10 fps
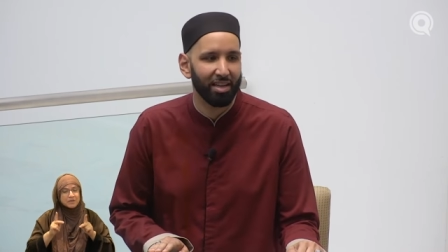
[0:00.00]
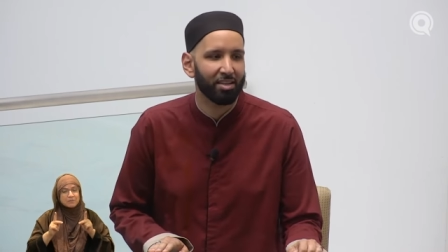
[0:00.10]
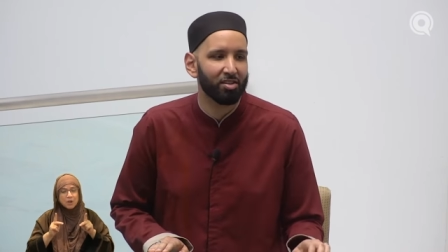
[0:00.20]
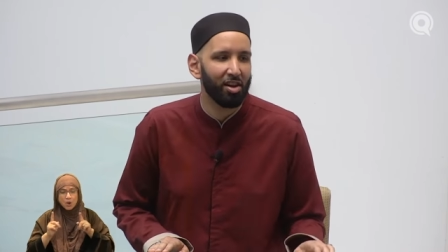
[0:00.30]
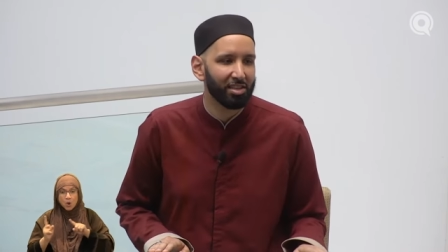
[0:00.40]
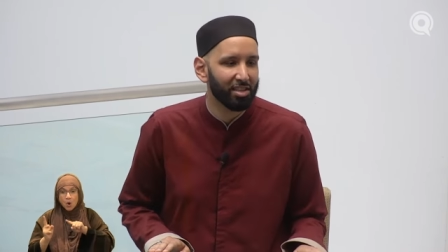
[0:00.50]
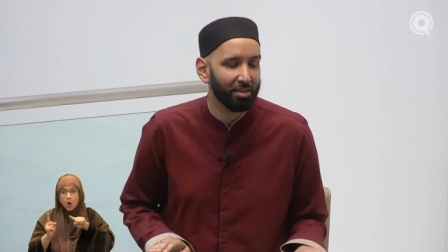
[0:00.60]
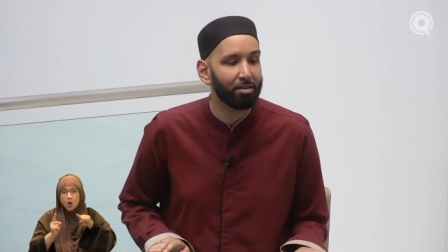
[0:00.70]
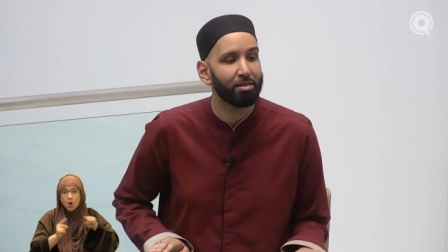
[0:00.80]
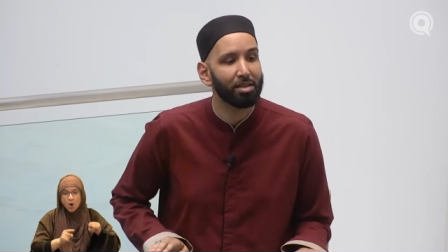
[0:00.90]

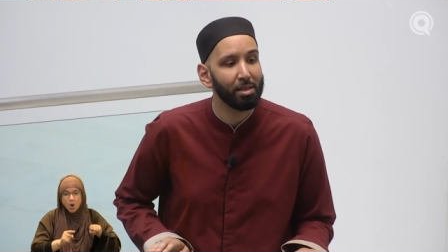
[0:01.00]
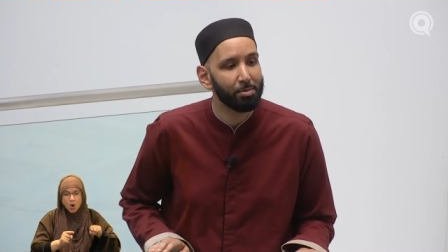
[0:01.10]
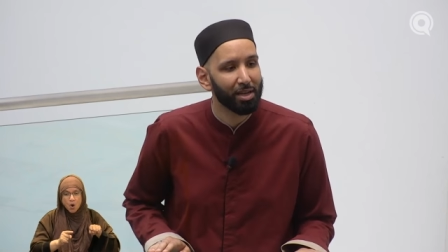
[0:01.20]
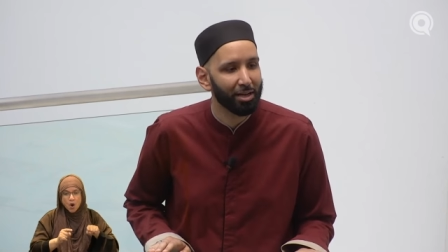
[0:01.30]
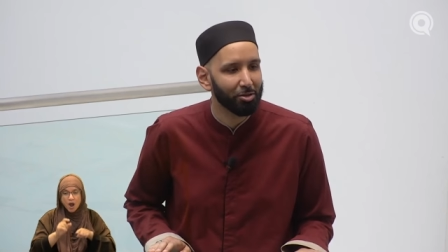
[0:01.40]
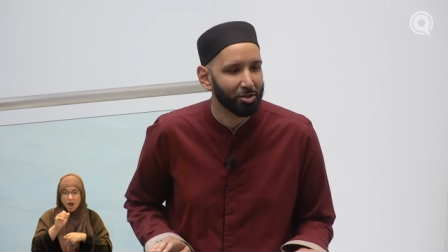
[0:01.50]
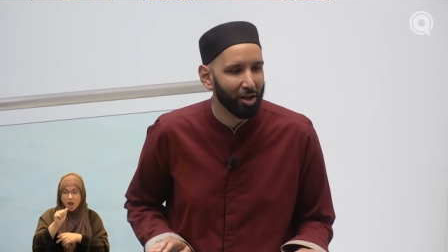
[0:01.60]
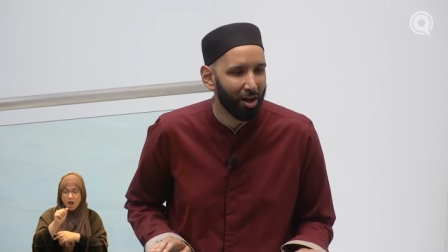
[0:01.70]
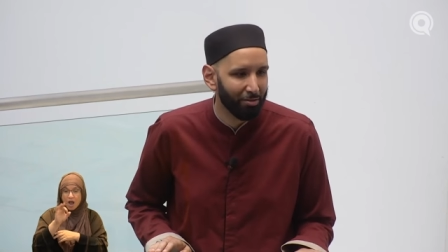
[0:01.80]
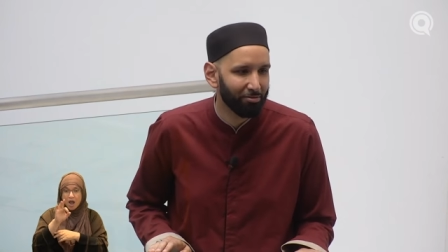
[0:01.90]
exhausted, their sleep schedules
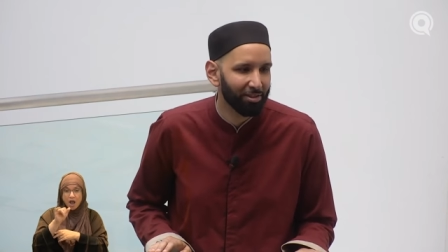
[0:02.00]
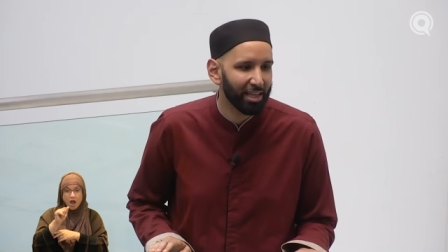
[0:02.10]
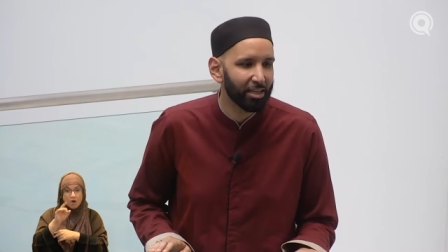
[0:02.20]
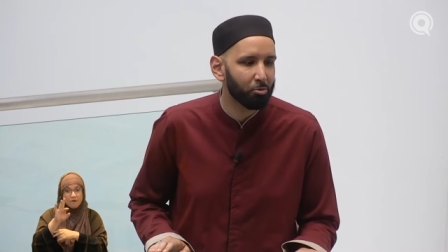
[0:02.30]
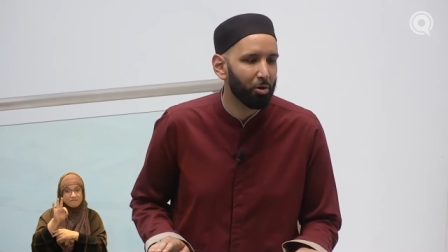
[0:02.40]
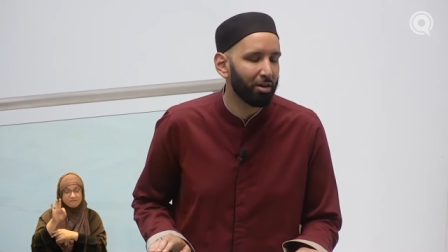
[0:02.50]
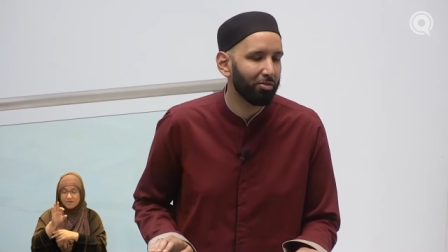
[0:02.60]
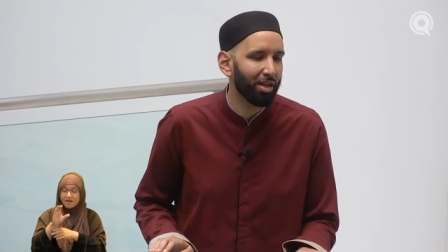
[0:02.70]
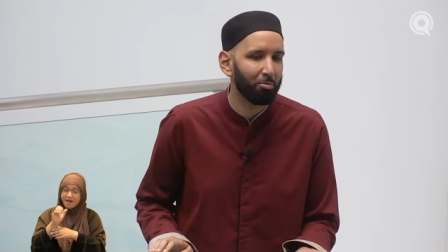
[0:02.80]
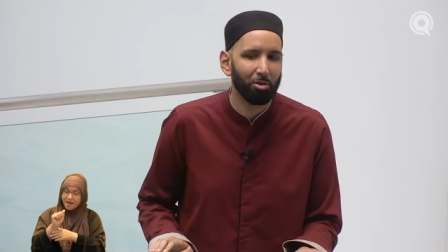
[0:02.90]
off, each one
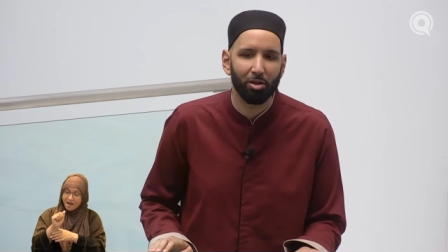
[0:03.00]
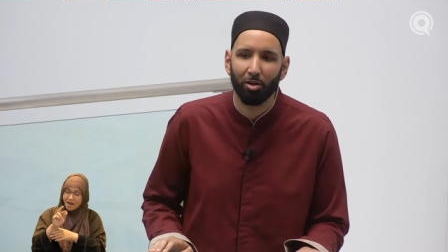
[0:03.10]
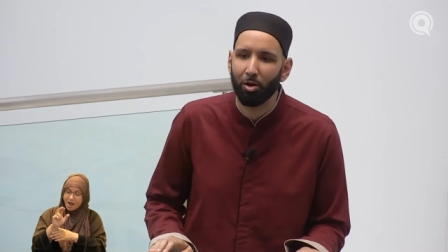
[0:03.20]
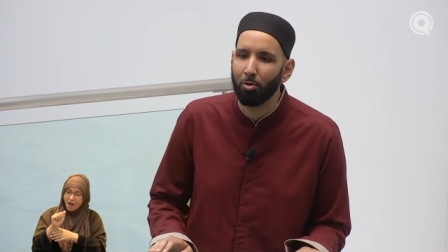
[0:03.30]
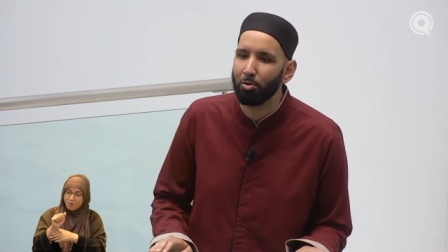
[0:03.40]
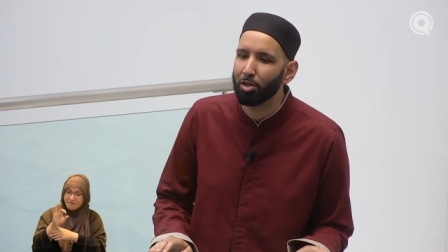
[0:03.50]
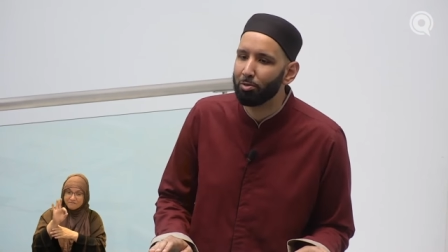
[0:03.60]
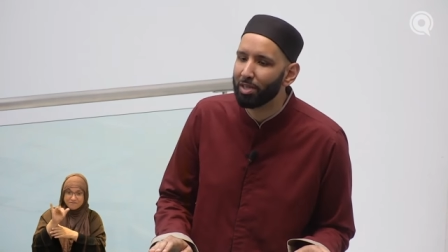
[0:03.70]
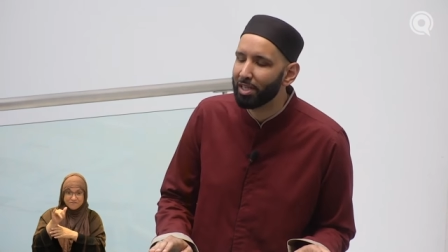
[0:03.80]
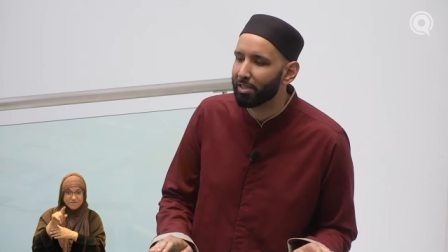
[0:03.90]
of them with their own
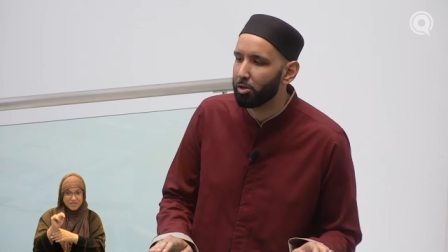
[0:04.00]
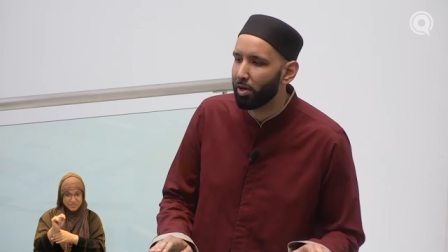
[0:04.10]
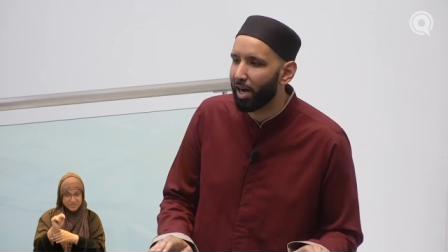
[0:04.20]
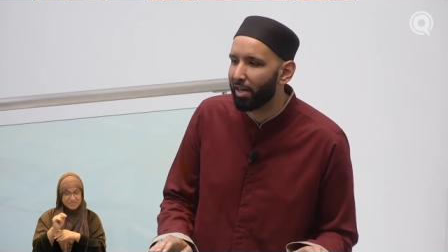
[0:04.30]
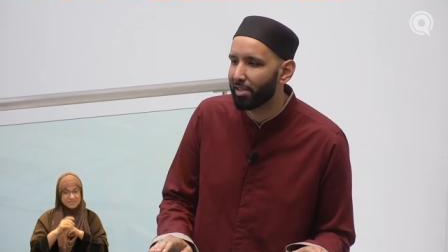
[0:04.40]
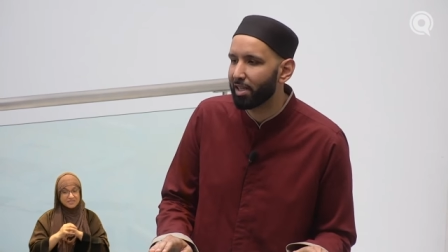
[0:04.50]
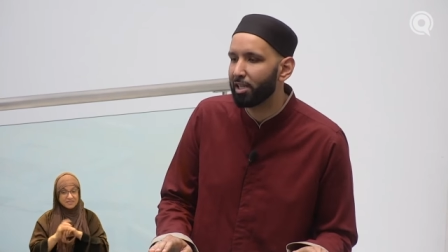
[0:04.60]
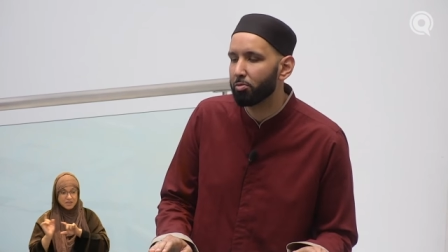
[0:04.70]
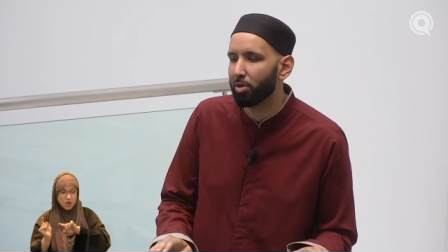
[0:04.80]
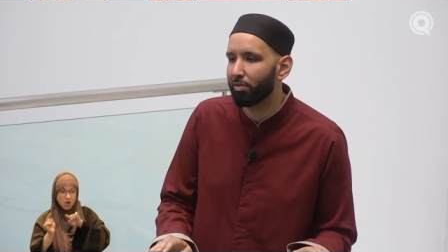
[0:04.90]
unique du'as,
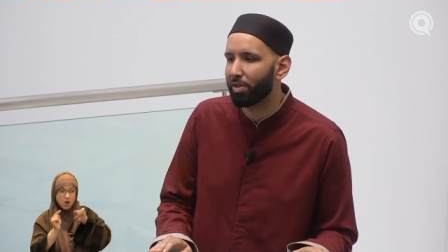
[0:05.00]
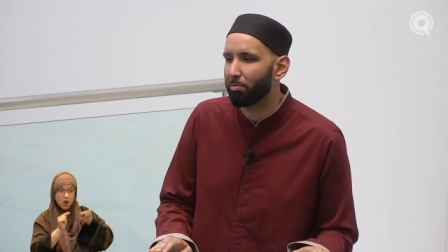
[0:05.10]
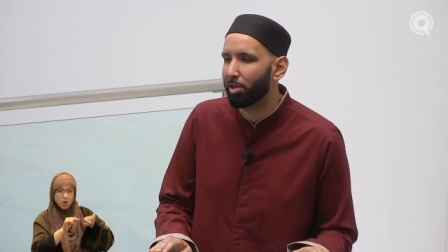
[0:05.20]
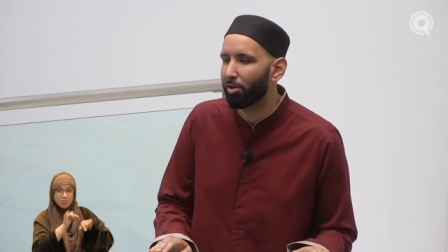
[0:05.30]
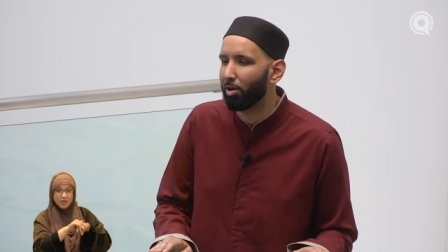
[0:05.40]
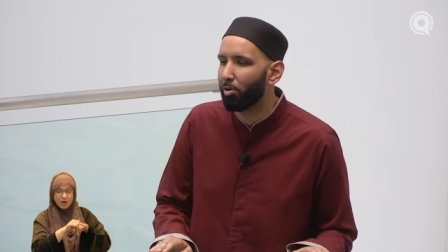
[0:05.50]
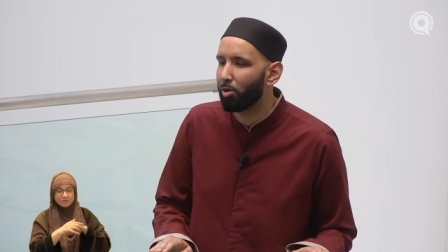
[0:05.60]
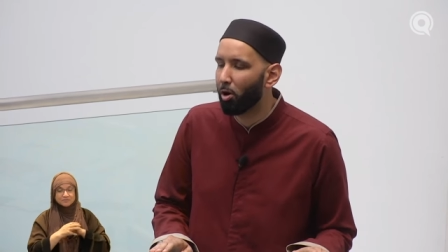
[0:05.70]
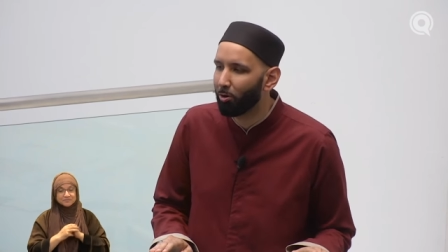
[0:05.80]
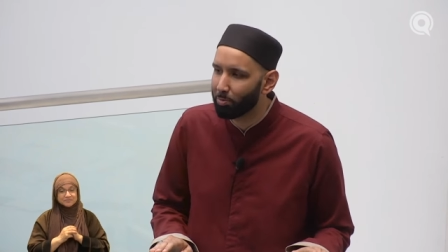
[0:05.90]
each one of them with their own
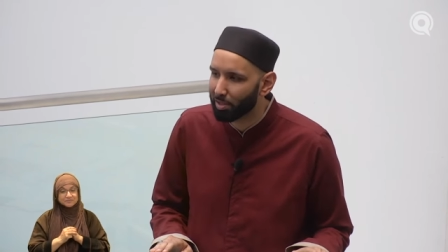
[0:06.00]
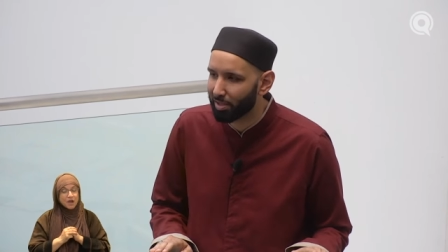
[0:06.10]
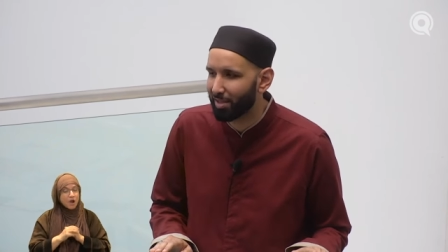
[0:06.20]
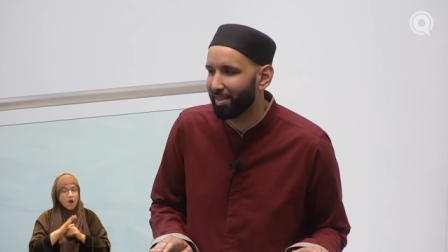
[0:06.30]
hopes,